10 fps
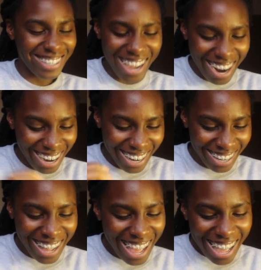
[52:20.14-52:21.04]
Sorry.
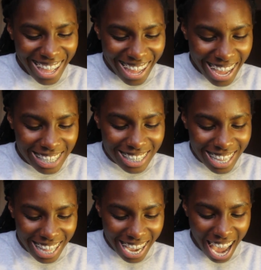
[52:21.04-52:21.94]
It's just
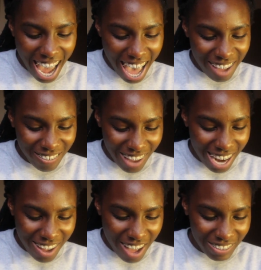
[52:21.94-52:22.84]
that, like,
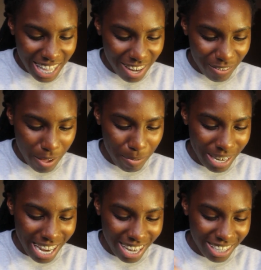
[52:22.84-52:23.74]
I don't have a lot of
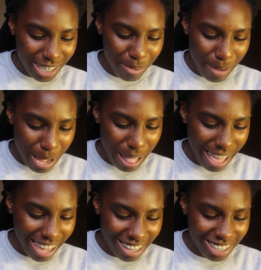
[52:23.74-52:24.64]
feminine energy in my,
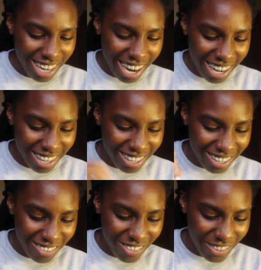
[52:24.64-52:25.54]
like, chart.
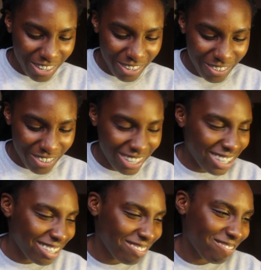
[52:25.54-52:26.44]
For real, for
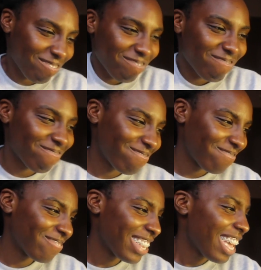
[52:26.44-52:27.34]
real.
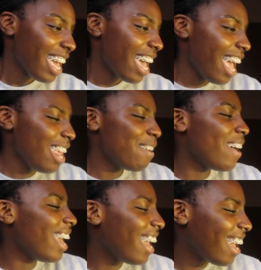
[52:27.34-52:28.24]

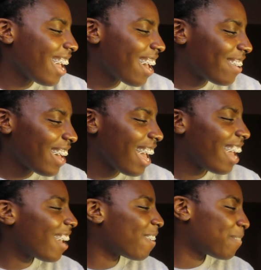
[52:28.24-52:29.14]
Anyway,
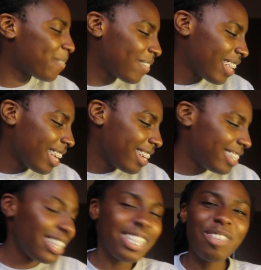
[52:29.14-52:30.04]
okay.
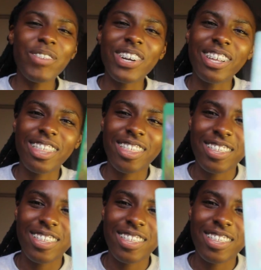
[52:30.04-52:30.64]
Six of Earth.